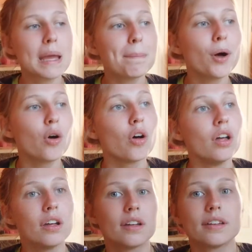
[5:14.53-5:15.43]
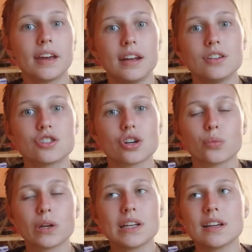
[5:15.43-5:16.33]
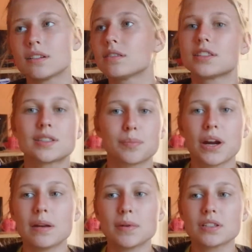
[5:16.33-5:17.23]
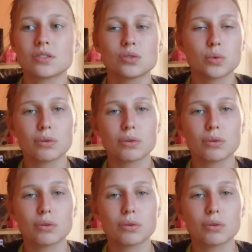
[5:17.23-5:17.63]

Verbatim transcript: People get injured. We sprain muscles,